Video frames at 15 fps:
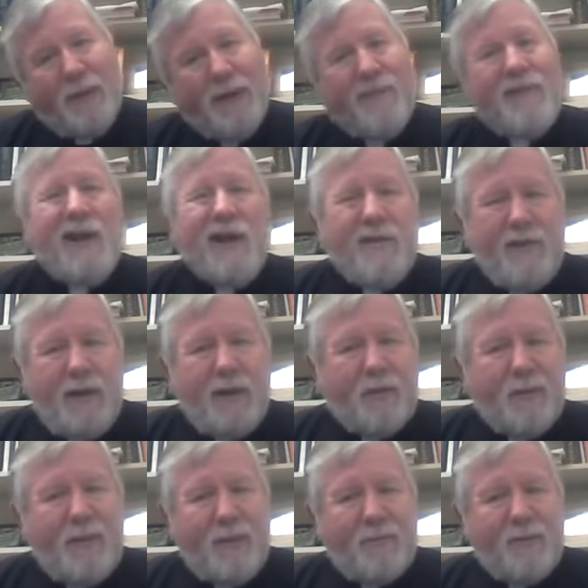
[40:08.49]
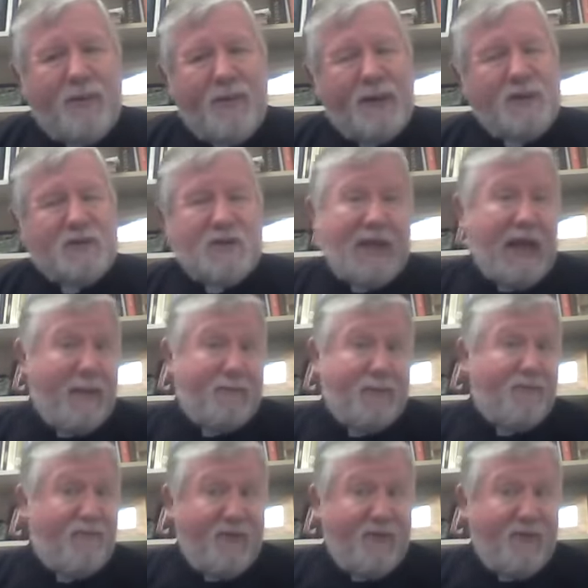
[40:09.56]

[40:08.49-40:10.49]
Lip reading: but they'll remember things that happened